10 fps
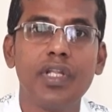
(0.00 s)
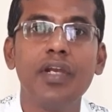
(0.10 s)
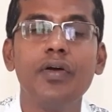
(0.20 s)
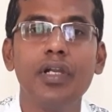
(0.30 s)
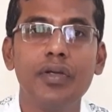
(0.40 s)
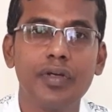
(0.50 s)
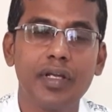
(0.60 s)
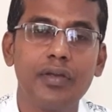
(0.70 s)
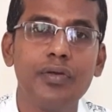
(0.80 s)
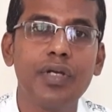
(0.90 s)
Then
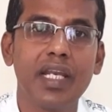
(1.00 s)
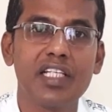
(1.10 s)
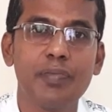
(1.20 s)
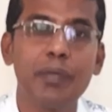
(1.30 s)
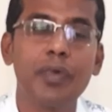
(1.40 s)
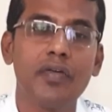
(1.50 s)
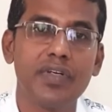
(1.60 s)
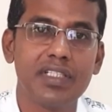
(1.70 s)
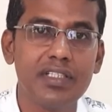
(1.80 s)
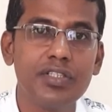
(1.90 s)
only you can expect
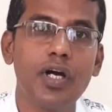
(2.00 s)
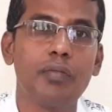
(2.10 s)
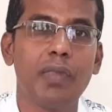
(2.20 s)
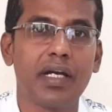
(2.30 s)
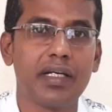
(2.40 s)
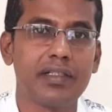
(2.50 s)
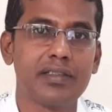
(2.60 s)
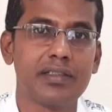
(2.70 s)
profits in stock market.